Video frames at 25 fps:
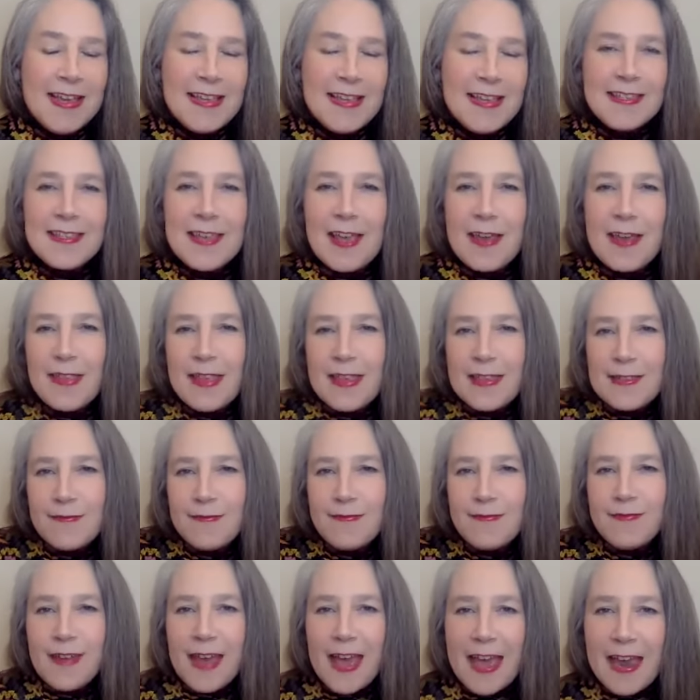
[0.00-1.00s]
So there's
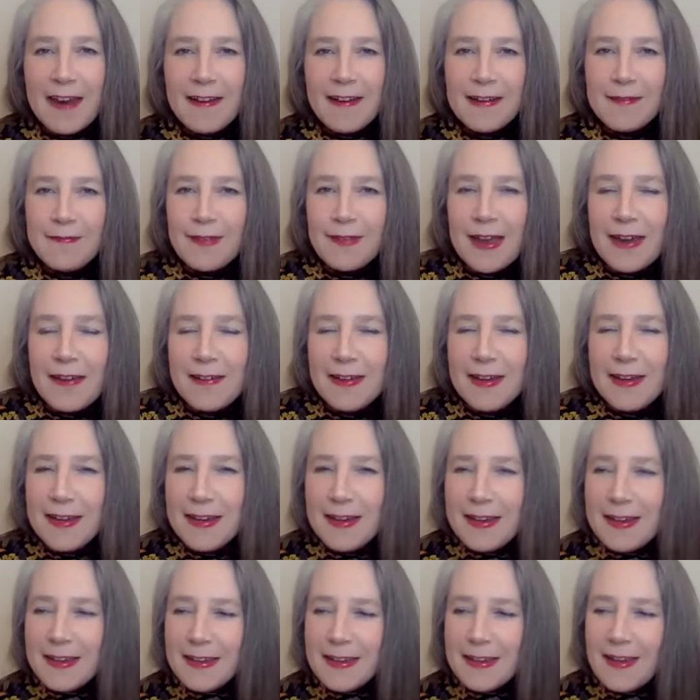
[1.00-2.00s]
a very,
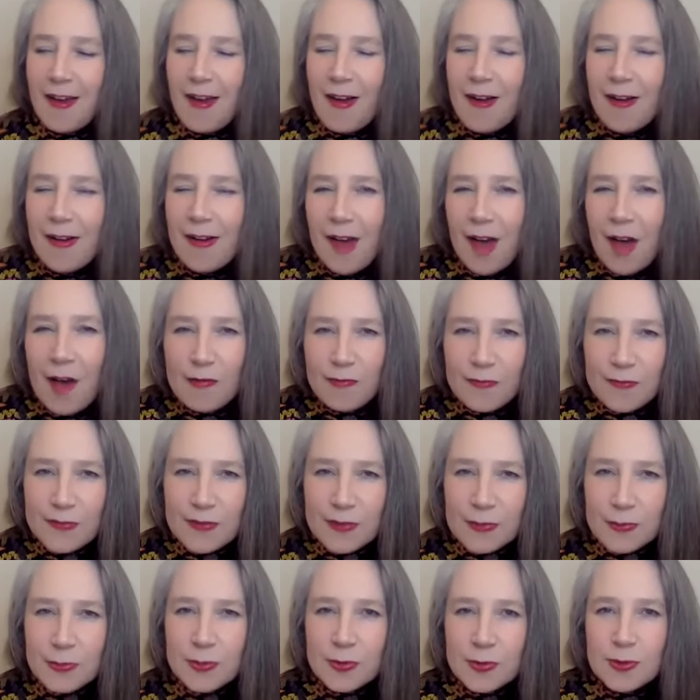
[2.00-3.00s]
very
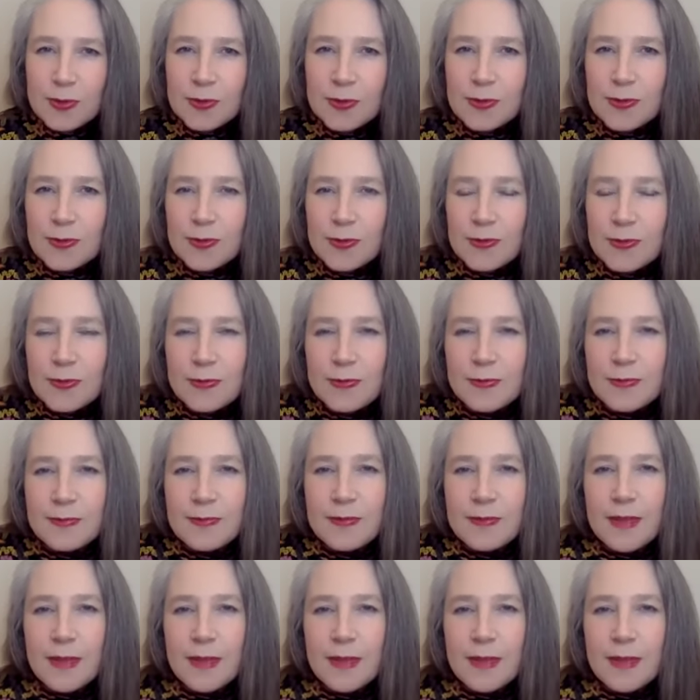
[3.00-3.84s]
uncomfortable